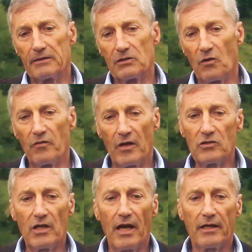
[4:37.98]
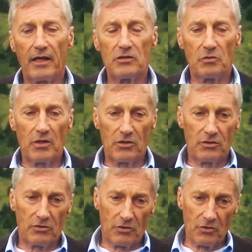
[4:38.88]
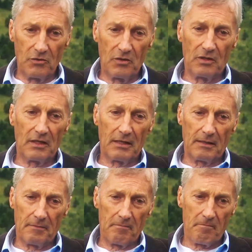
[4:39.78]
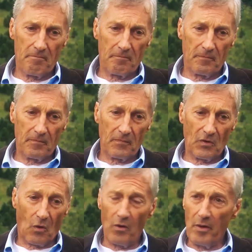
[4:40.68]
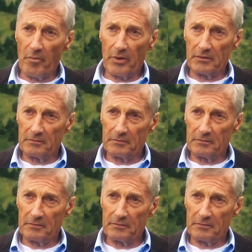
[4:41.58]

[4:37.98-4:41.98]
So eventually I got switched to ORIP.